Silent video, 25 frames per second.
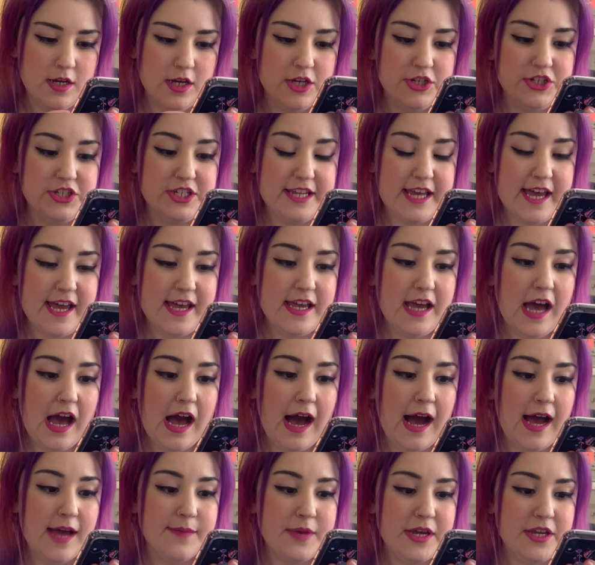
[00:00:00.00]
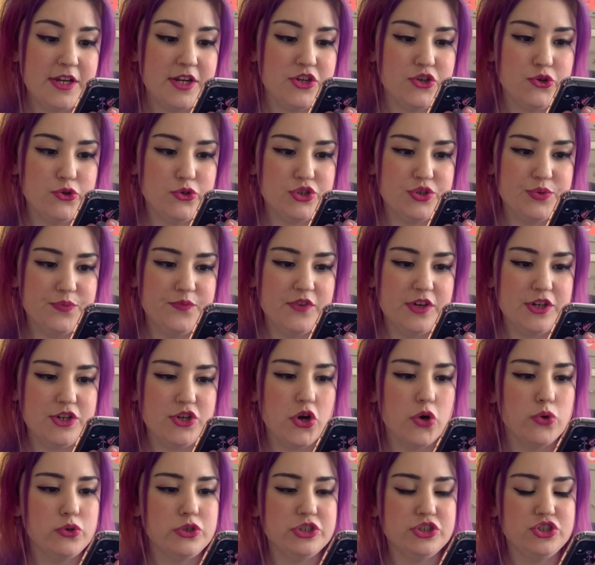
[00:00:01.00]
Today, I made a YouTube
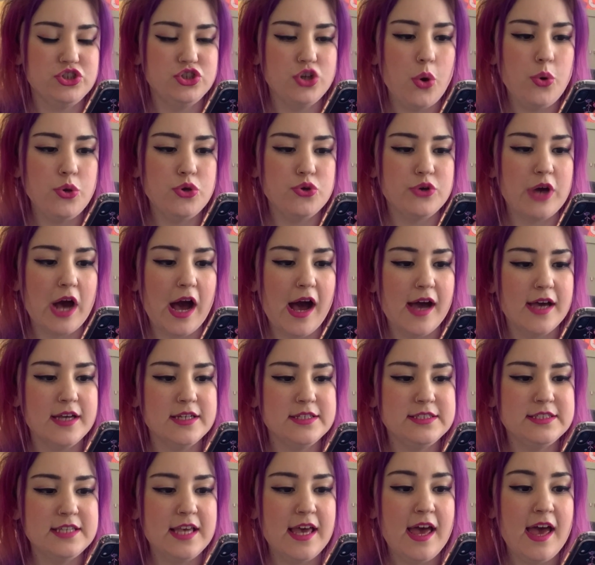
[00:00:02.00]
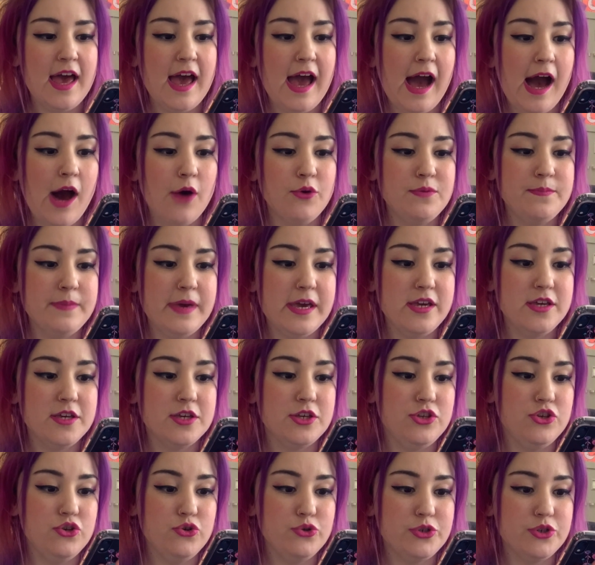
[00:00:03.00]
video to show you guys how to make
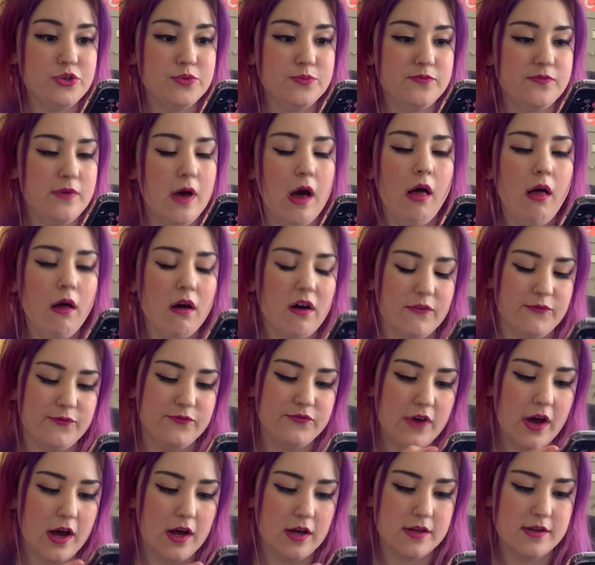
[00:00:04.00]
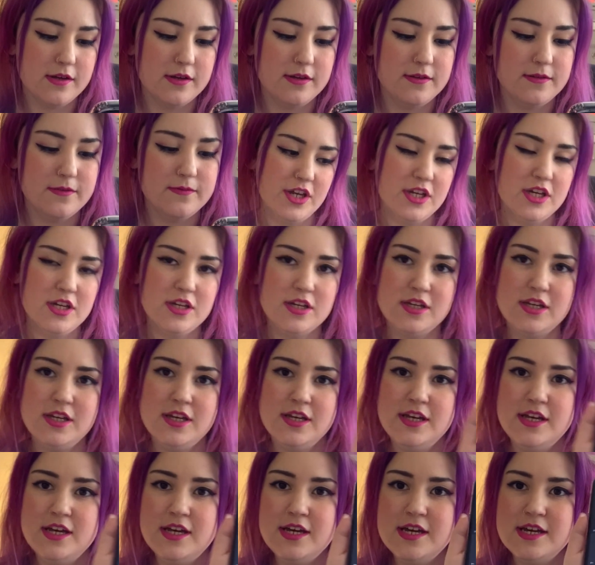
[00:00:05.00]
YouTube, I'm gonna
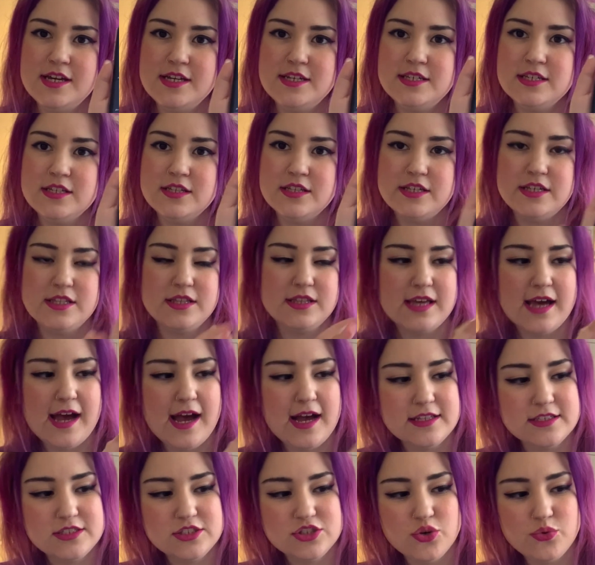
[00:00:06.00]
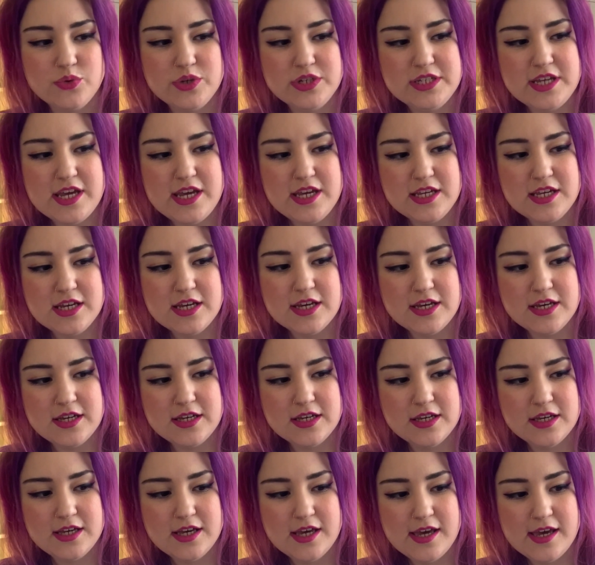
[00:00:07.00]
delete that. So we take it
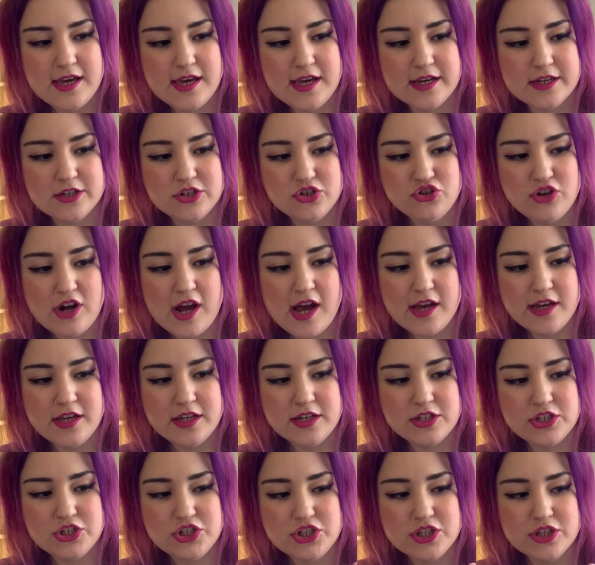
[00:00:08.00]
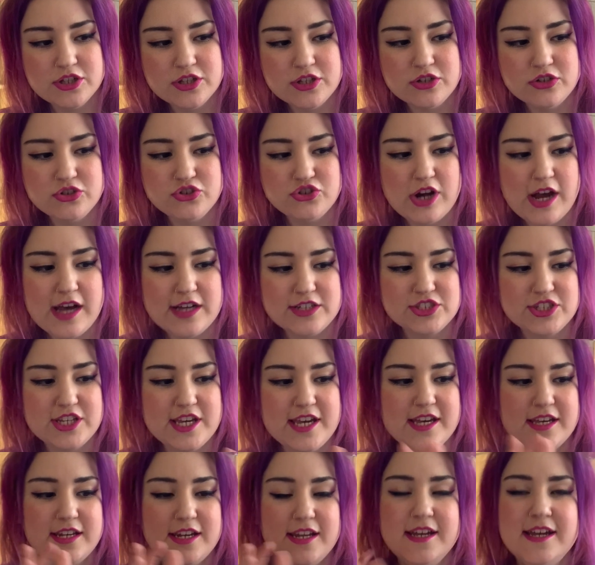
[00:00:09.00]
and drag it into the little trash
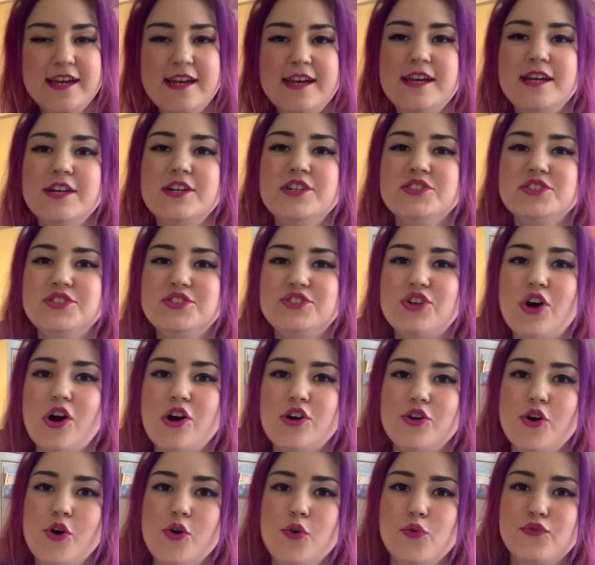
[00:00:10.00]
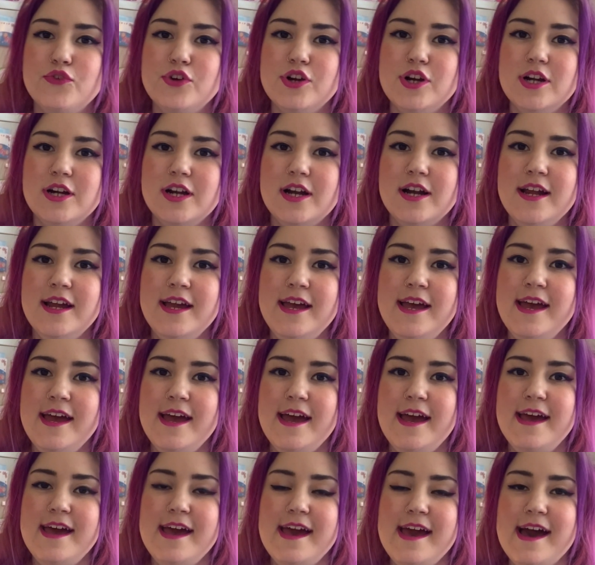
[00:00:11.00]
can, start over,
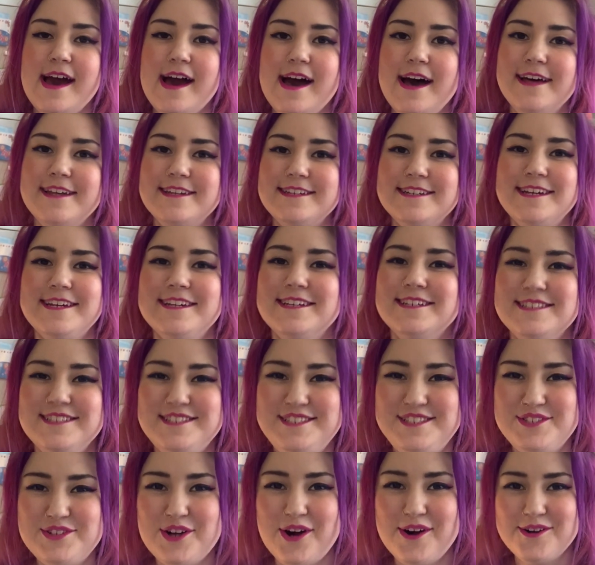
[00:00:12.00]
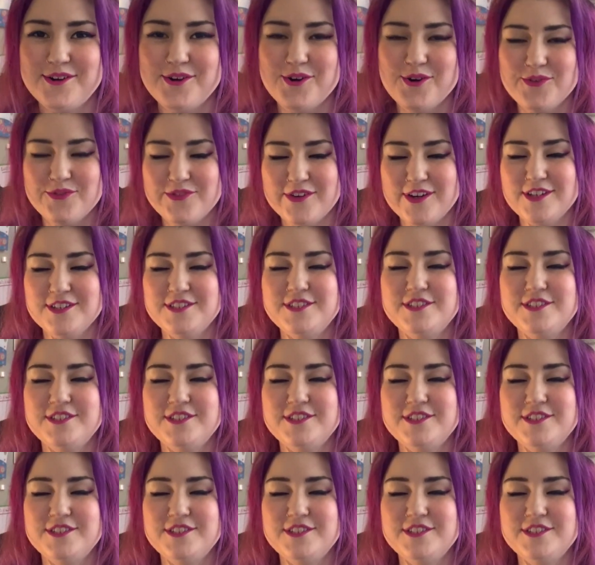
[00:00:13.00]
and start over.